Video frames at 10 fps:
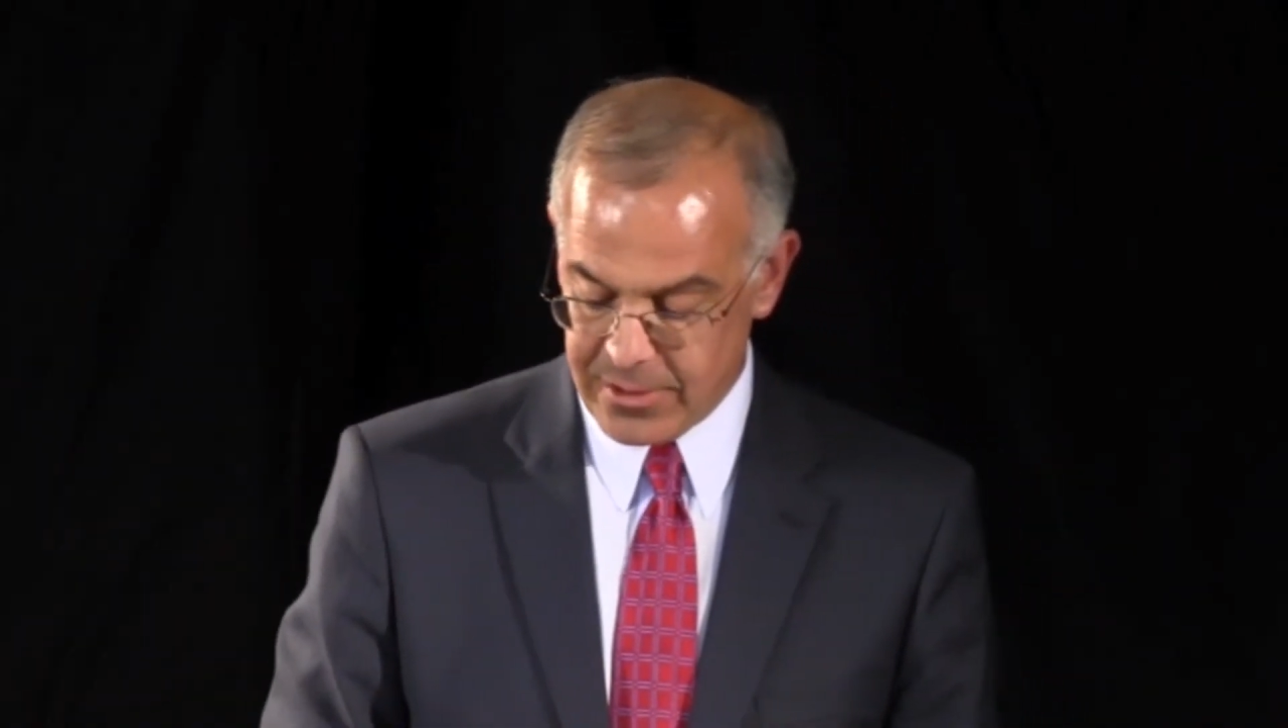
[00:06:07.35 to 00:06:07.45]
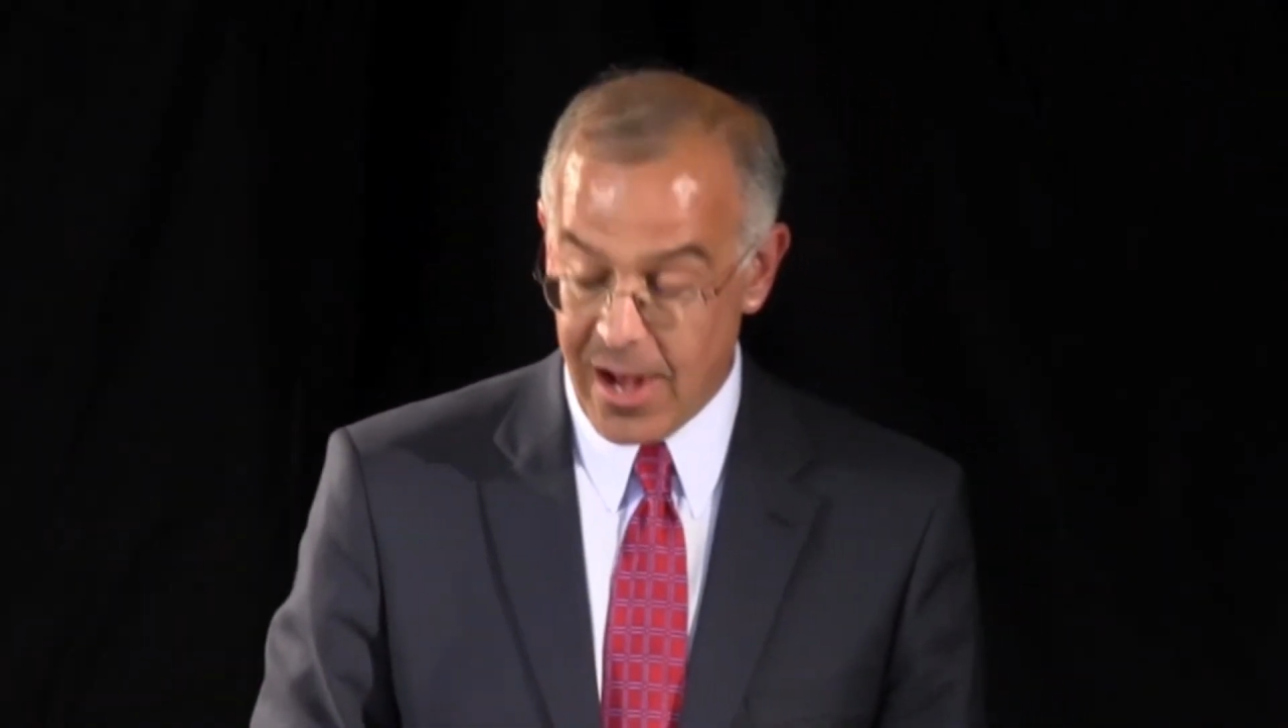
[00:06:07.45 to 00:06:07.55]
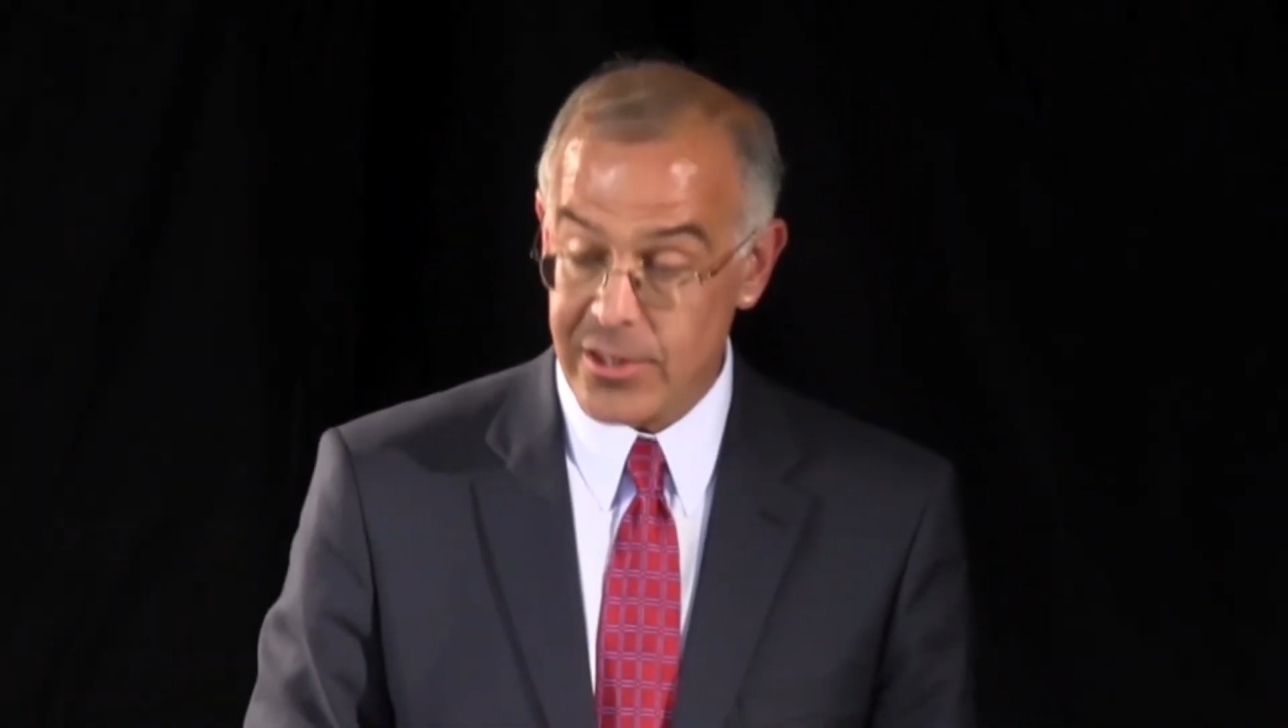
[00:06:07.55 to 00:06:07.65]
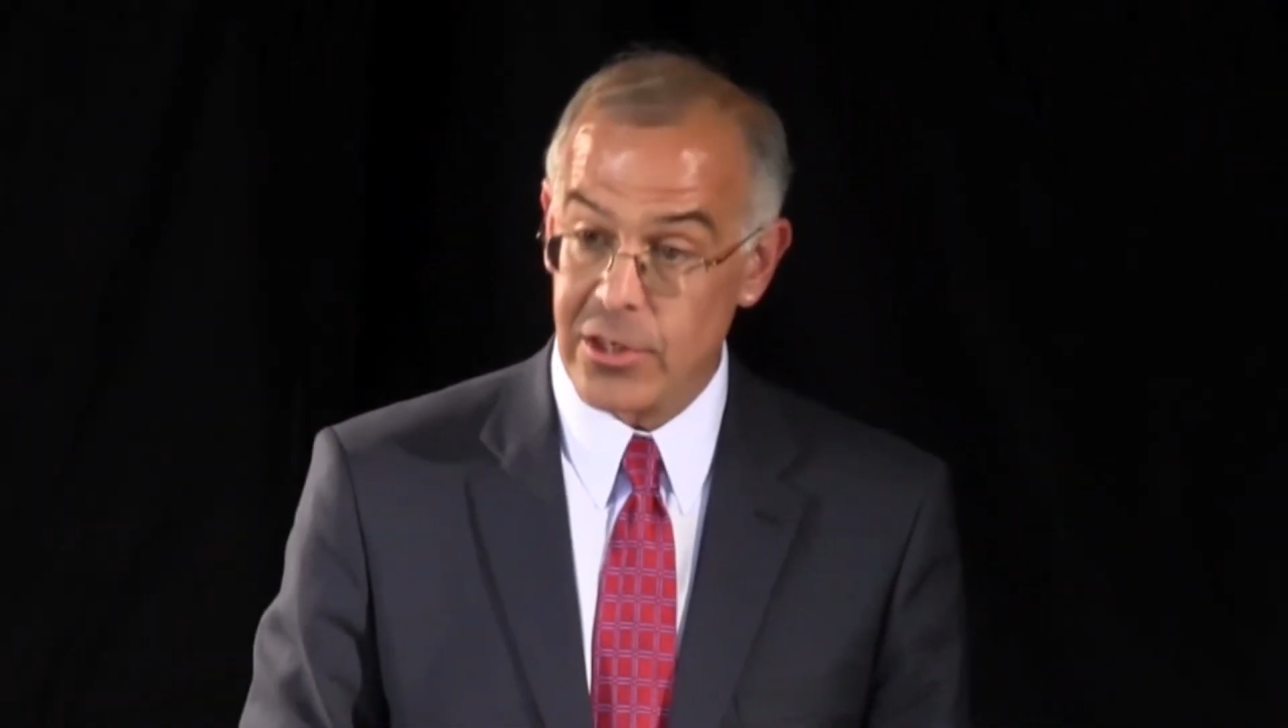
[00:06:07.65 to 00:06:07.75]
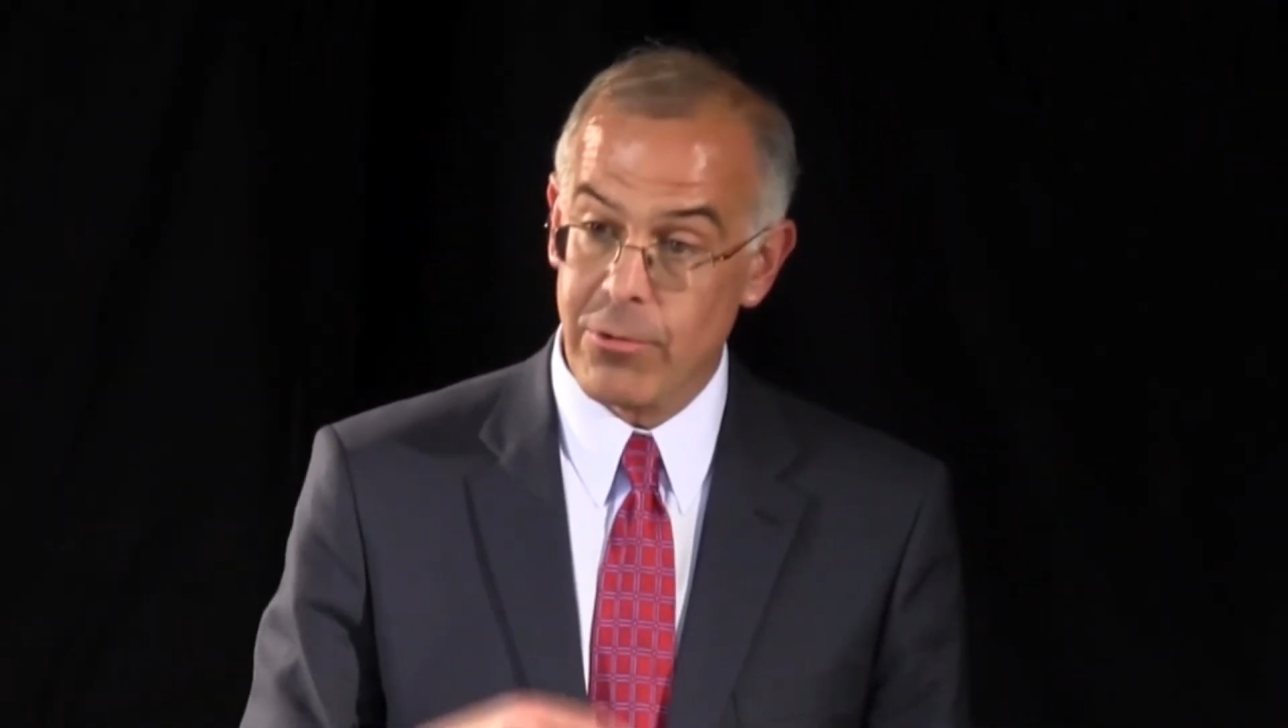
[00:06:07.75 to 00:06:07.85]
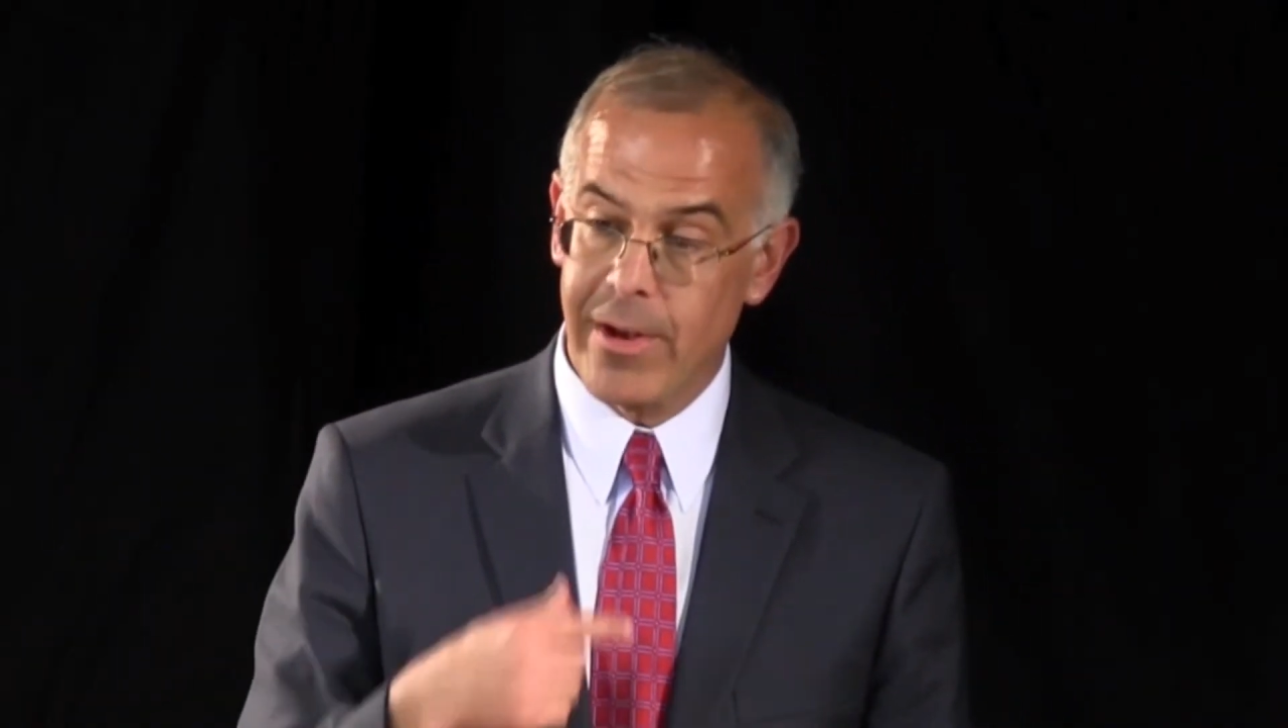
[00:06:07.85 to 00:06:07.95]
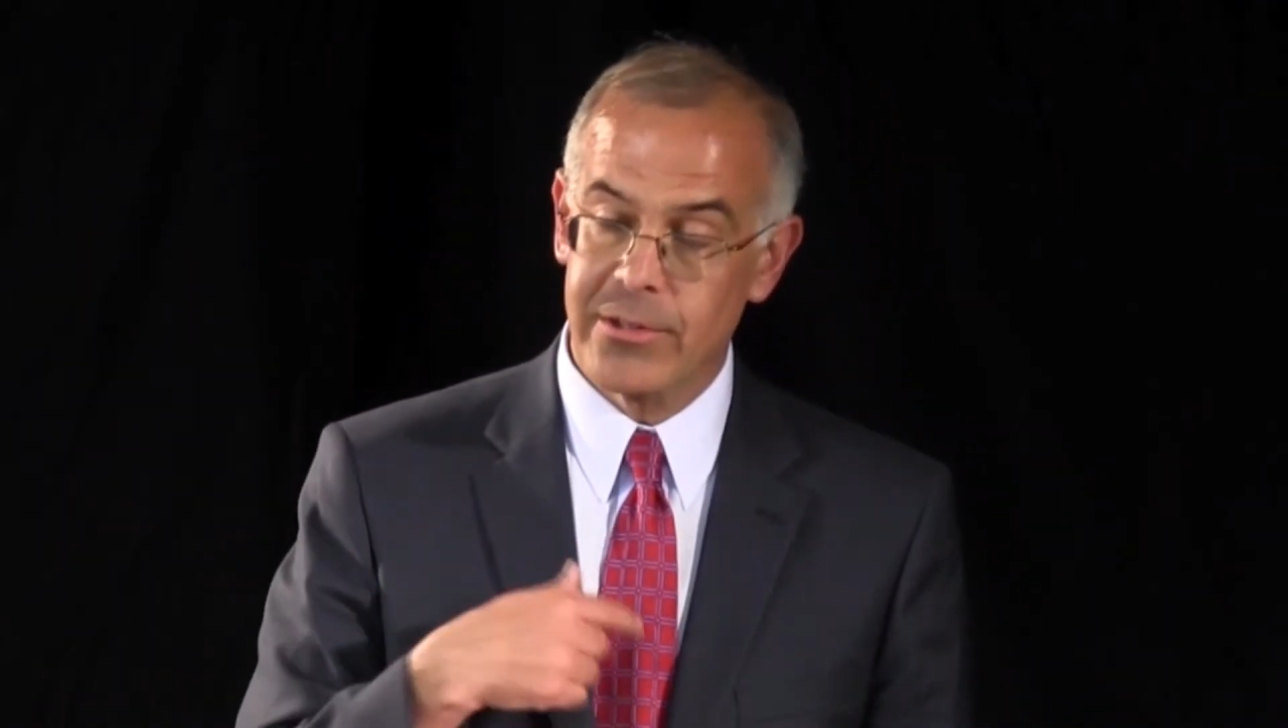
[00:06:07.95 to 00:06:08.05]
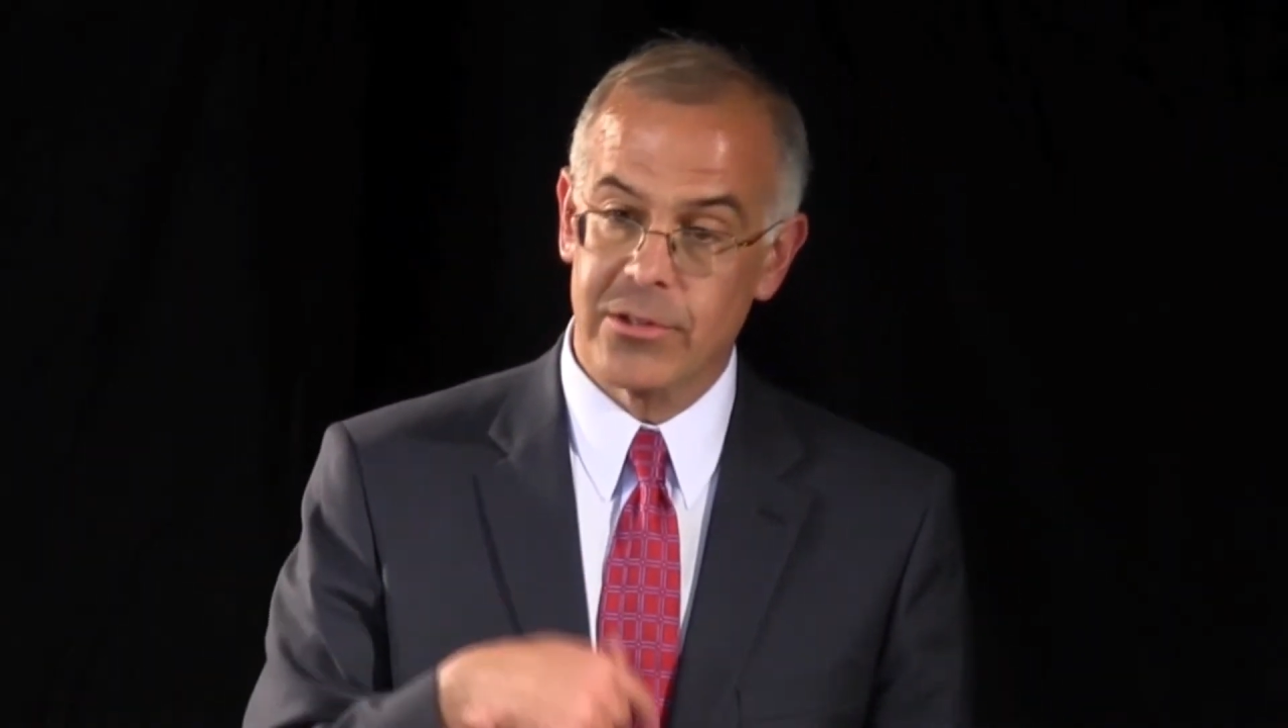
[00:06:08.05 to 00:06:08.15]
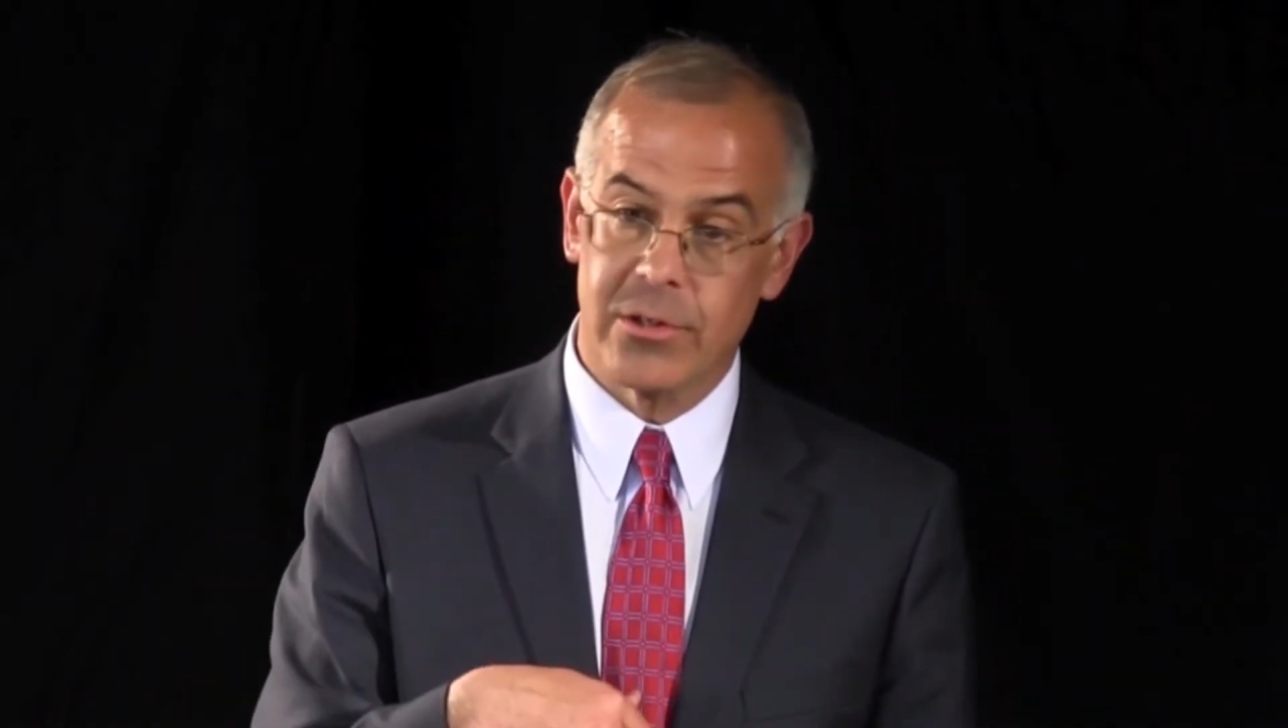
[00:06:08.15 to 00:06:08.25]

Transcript: consequence